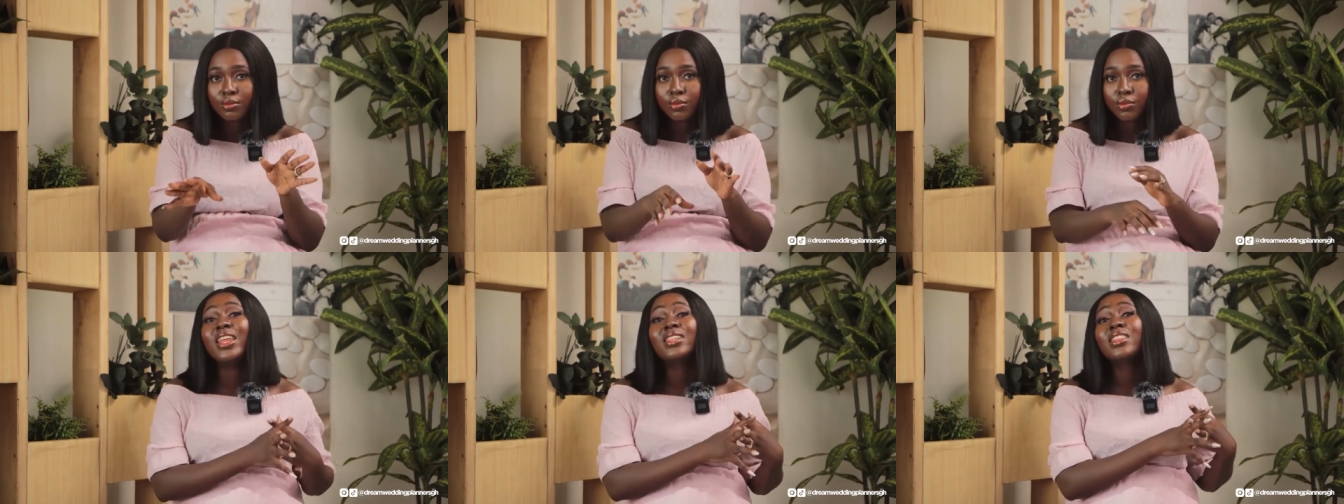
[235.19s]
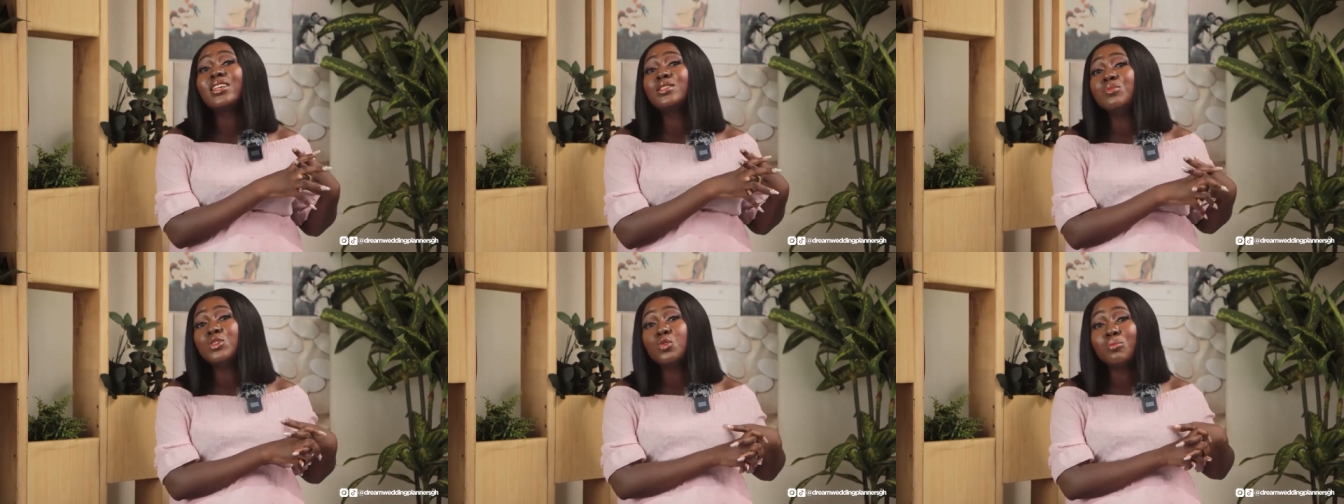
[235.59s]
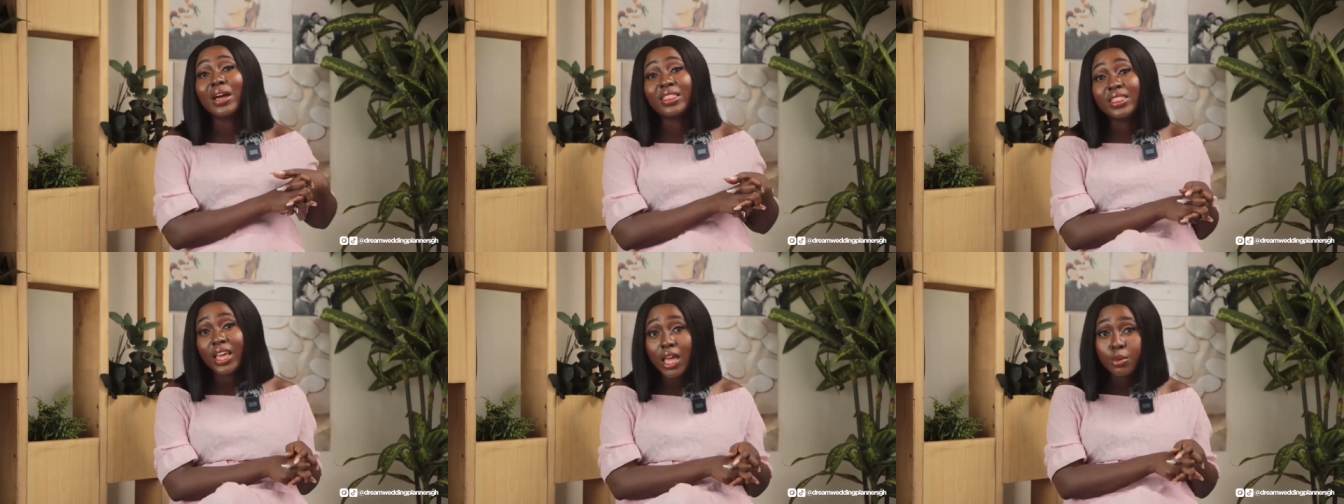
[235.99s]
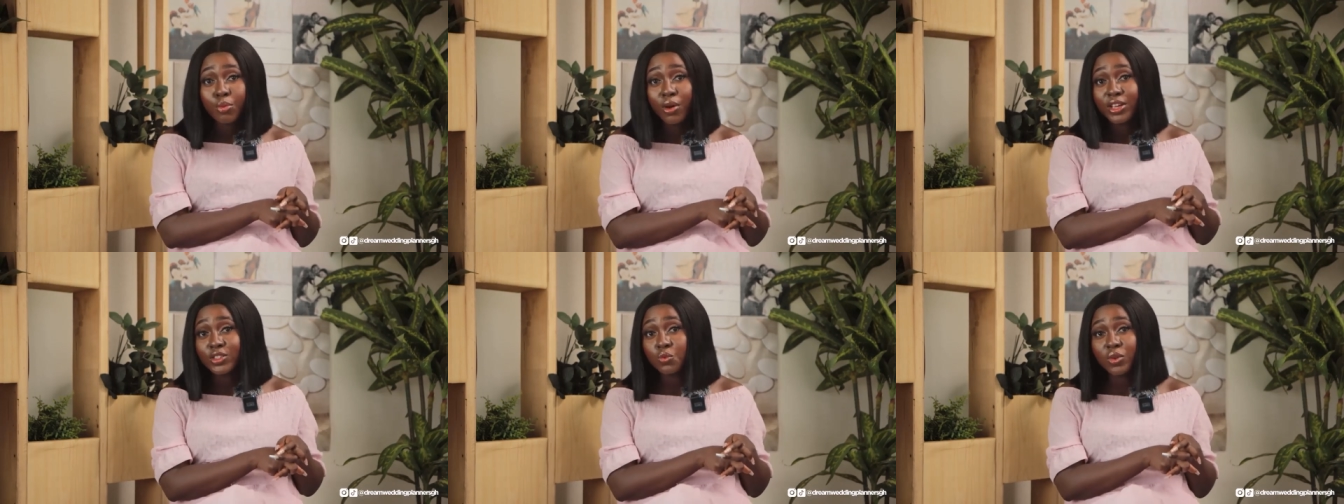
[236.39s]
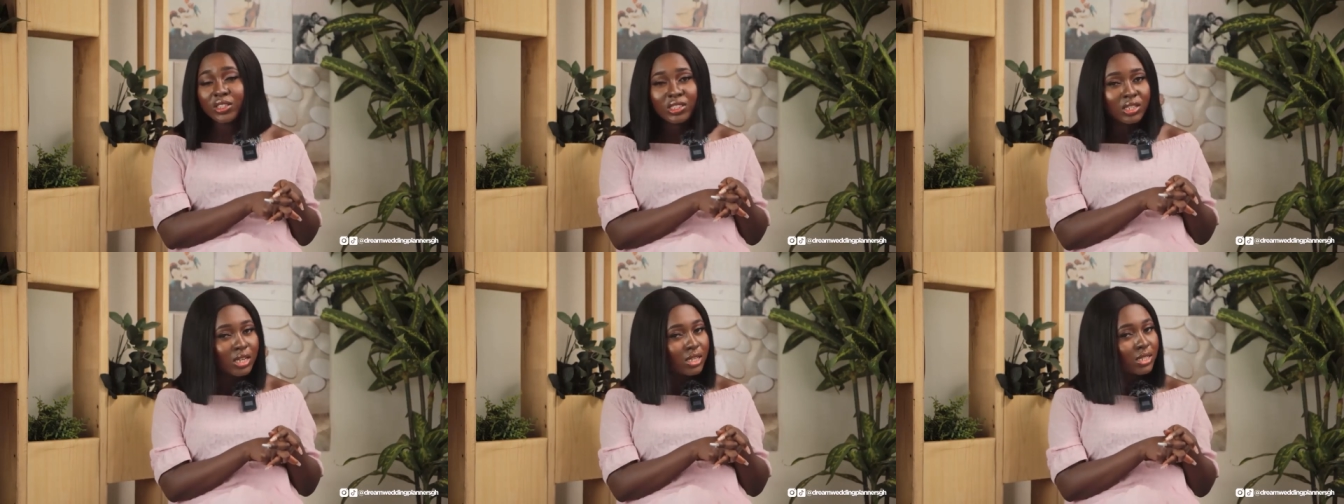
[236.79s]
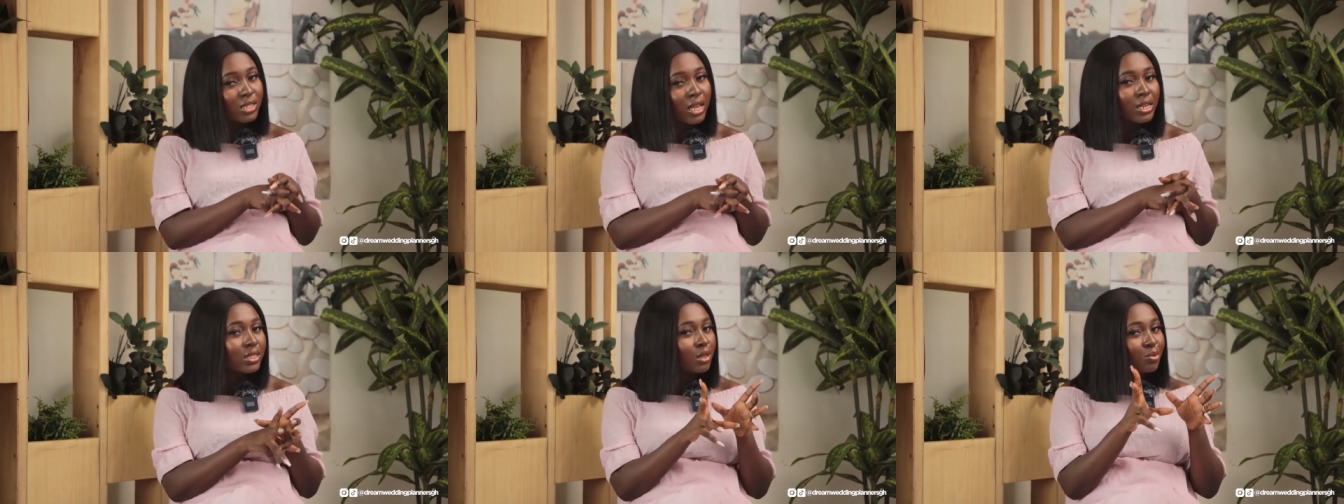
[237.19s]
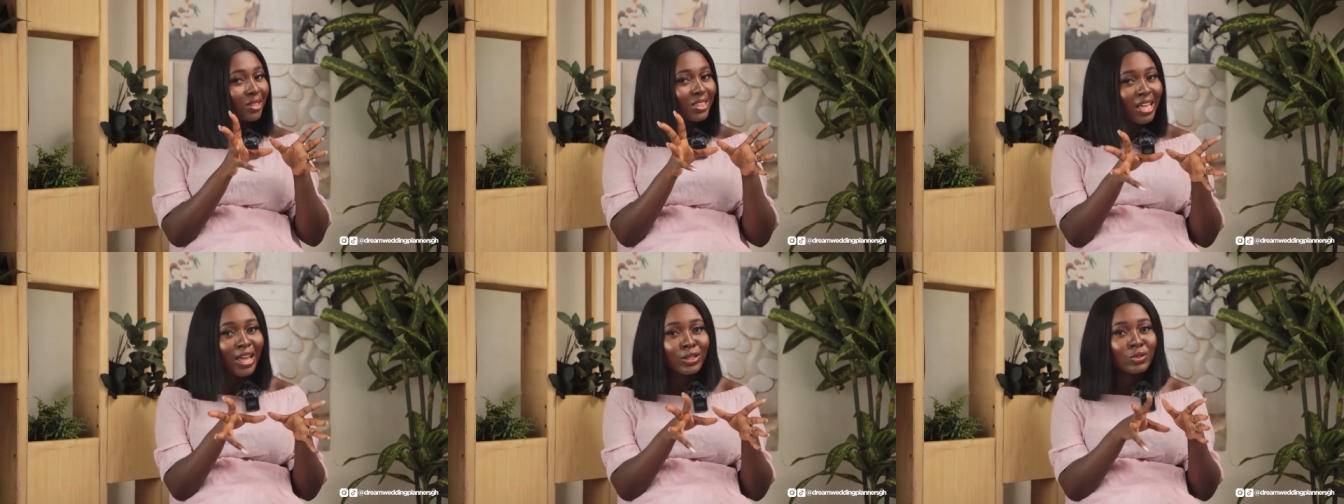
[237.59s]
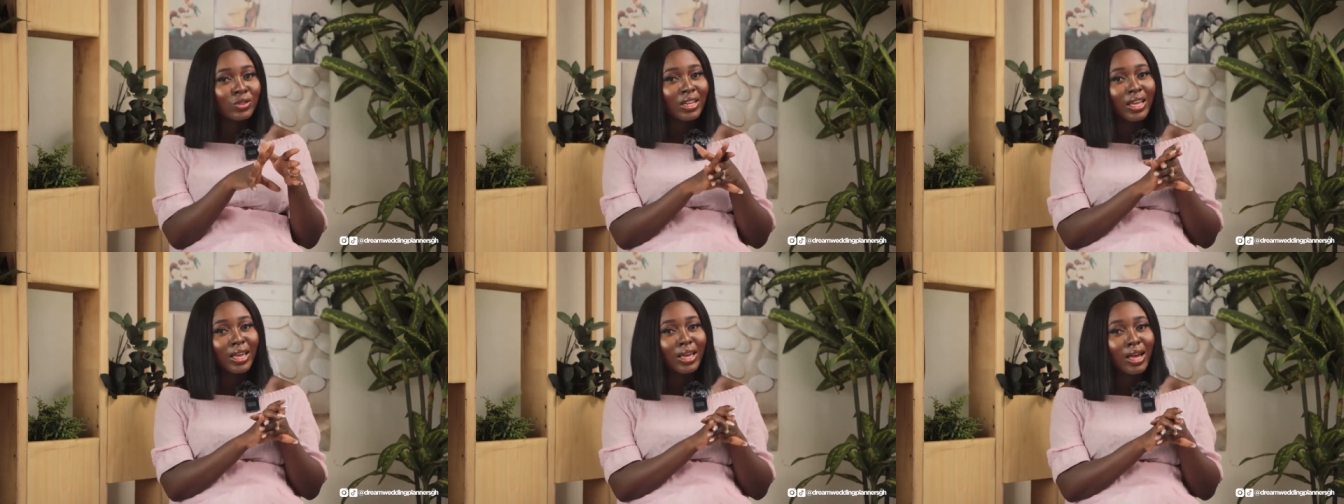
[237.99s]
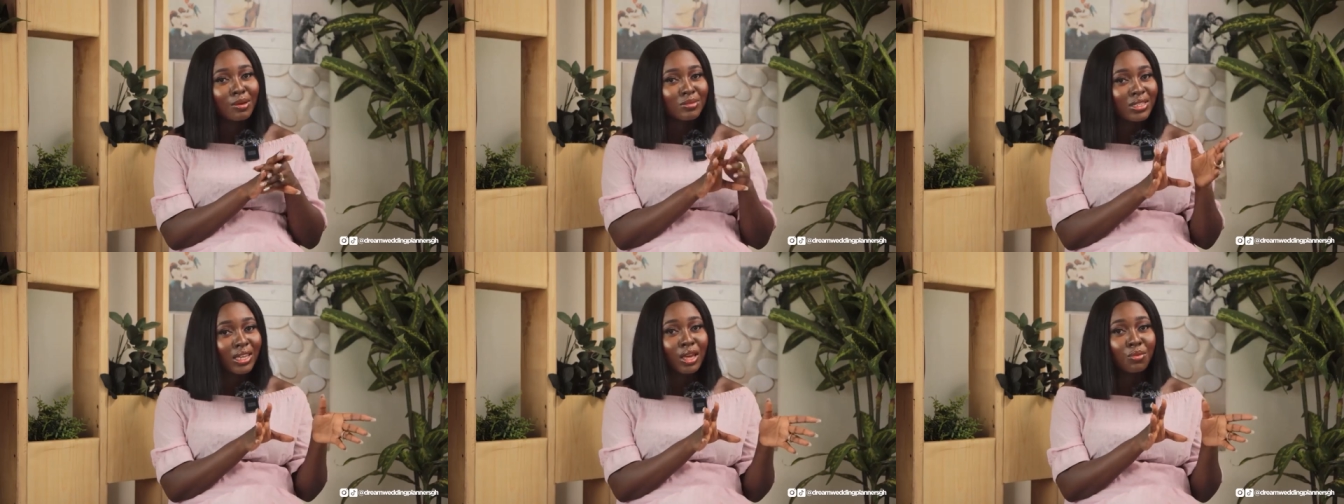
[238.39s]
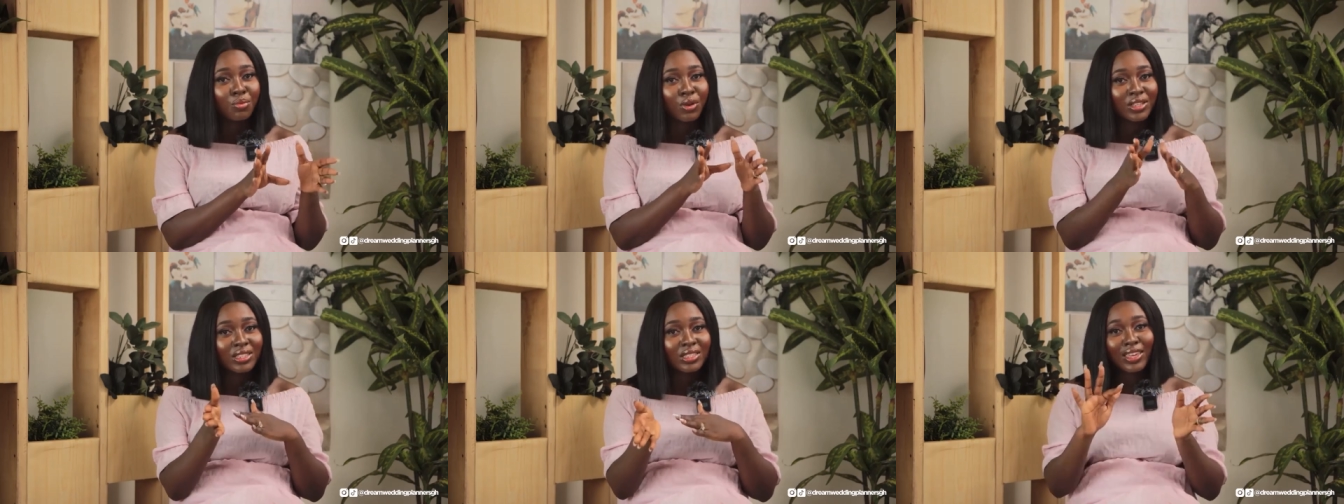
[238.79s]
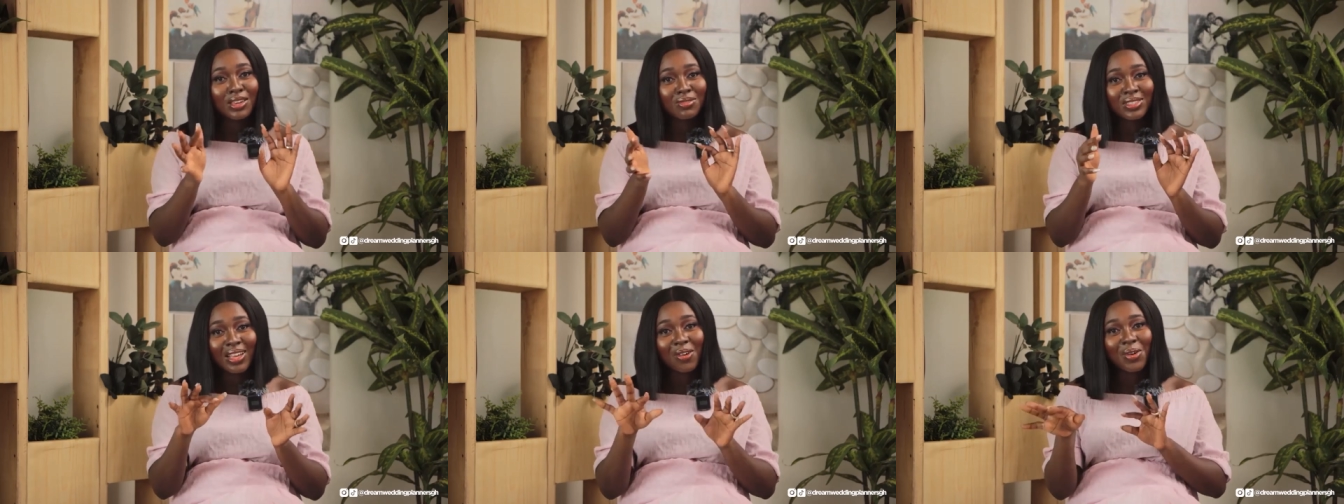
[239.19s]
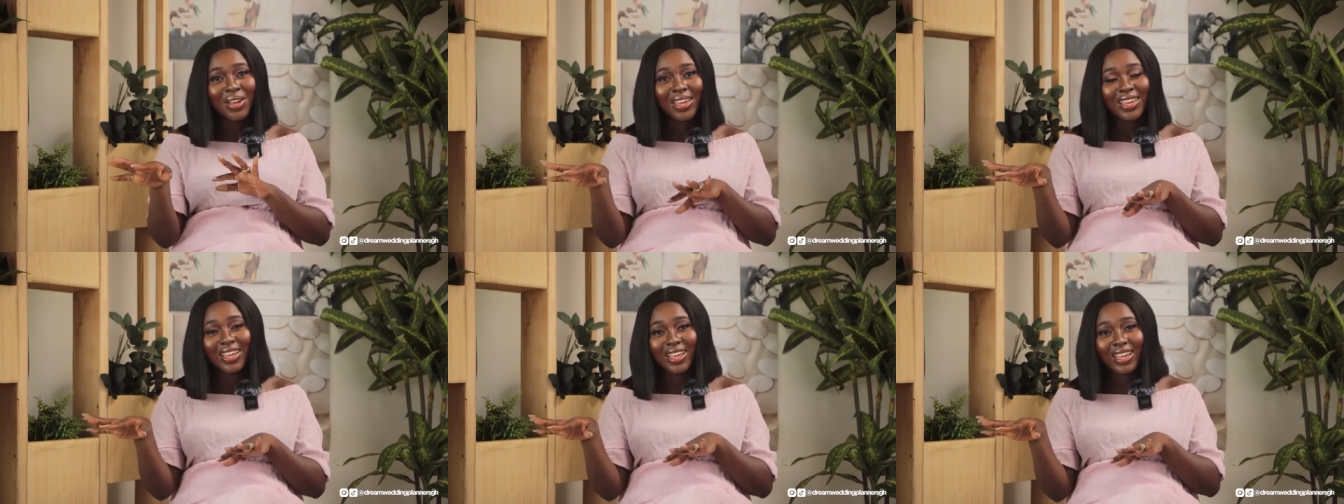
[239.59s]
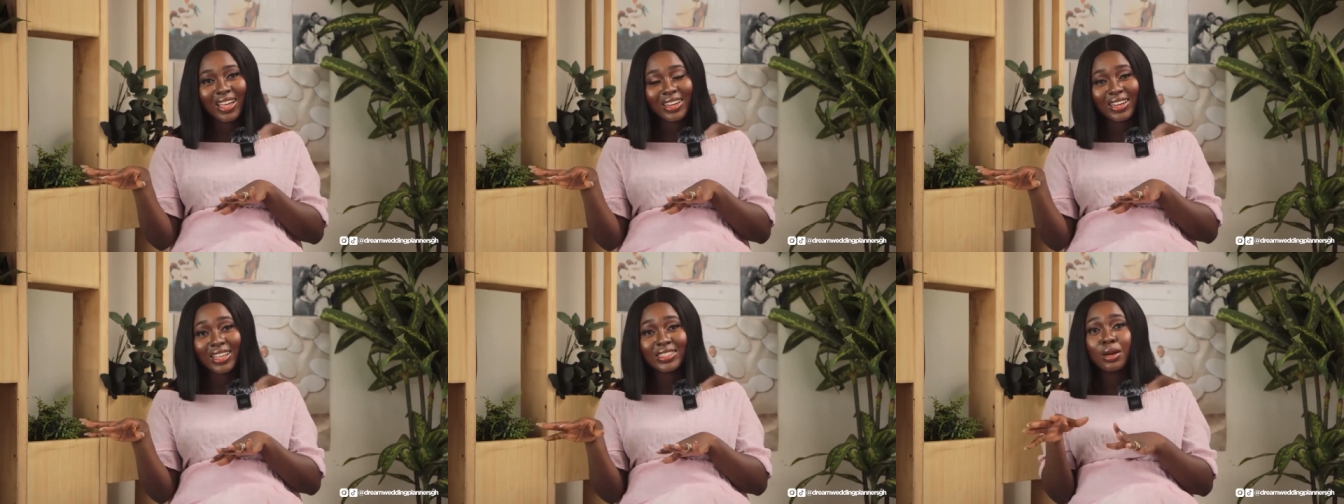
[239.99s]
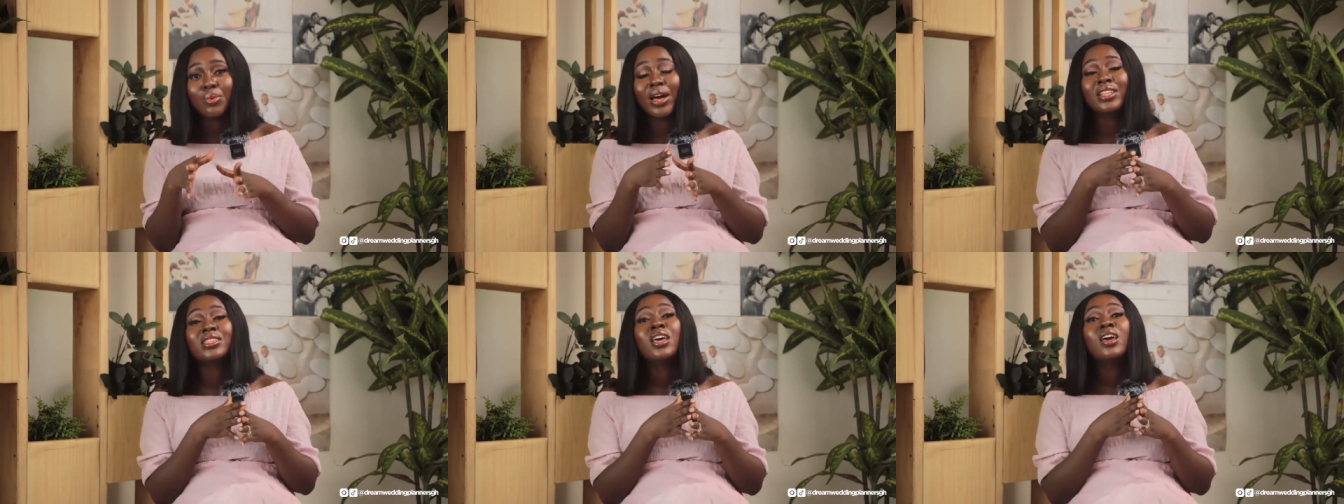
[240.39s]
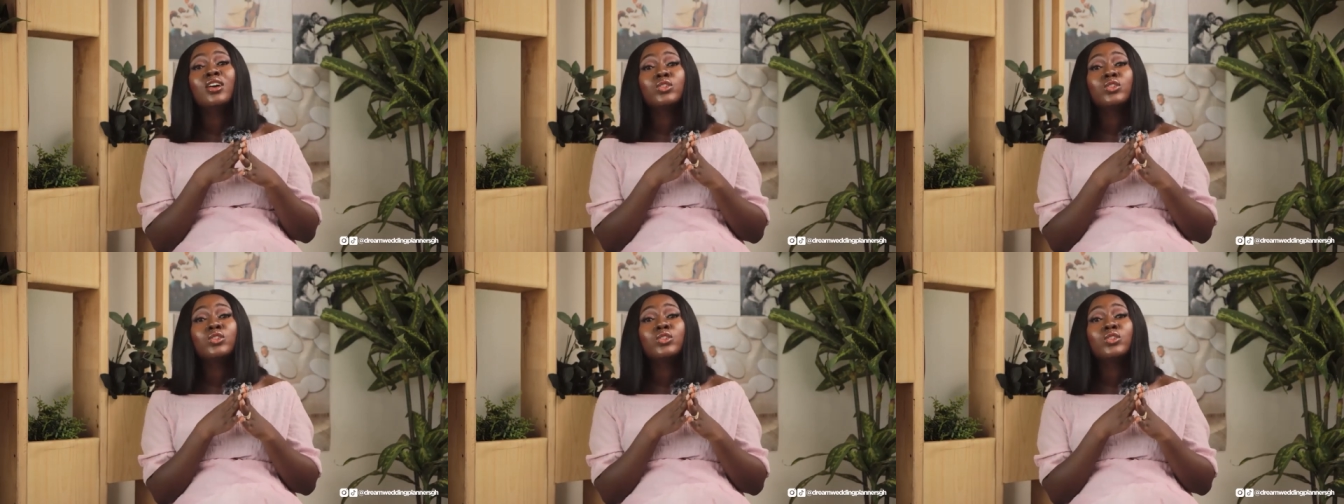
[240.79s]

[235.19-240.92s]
And that takes me to my third point, which is a little bit tied to the um, second point. I gave it away at the latter part.